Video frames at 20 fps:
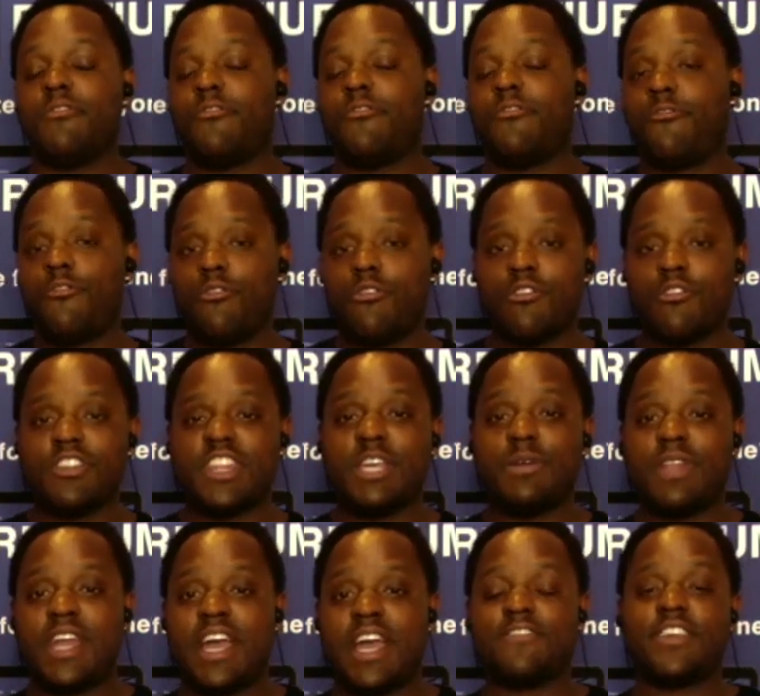before,
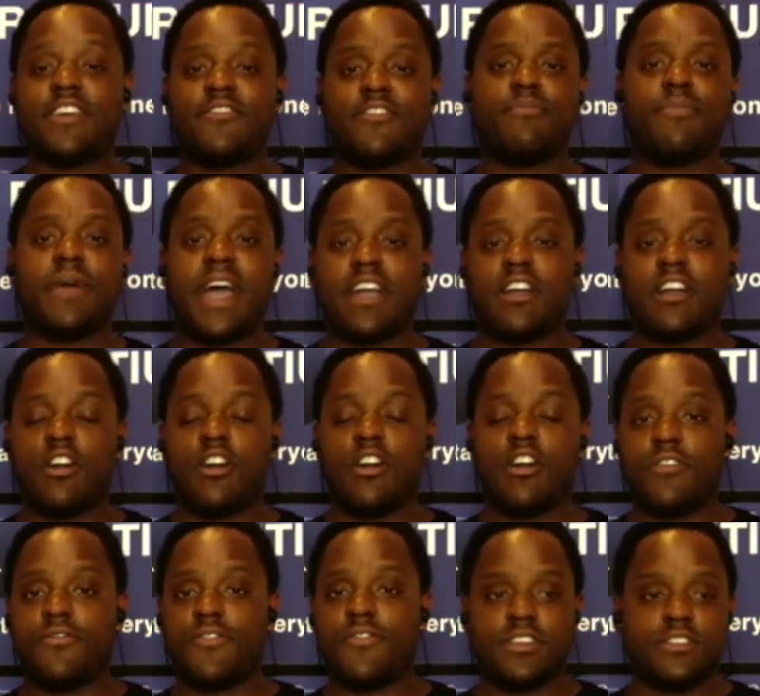they would have to have a back
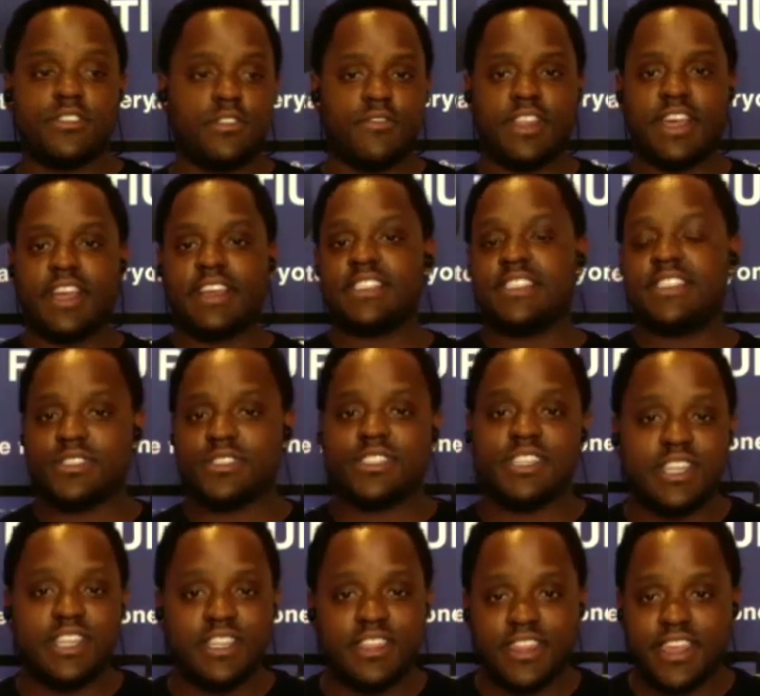office of like
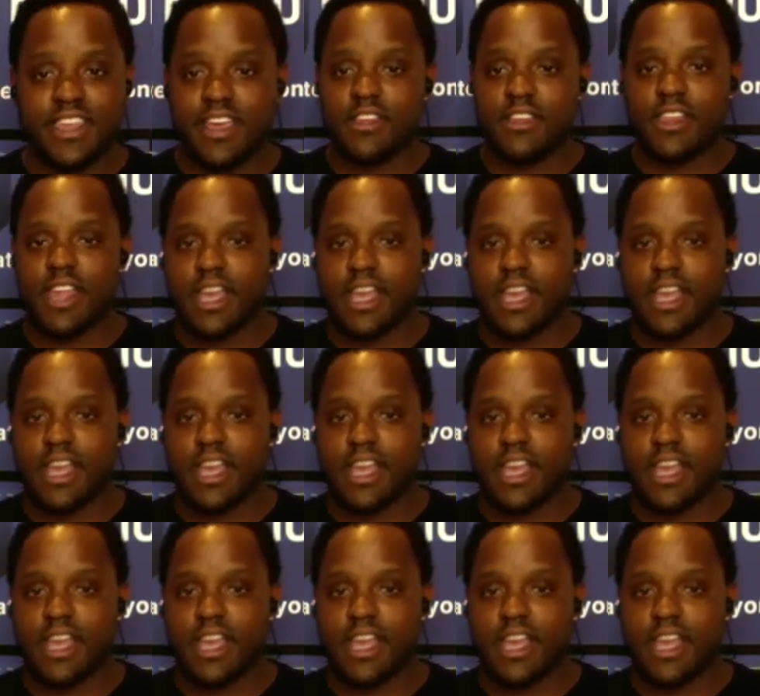7 people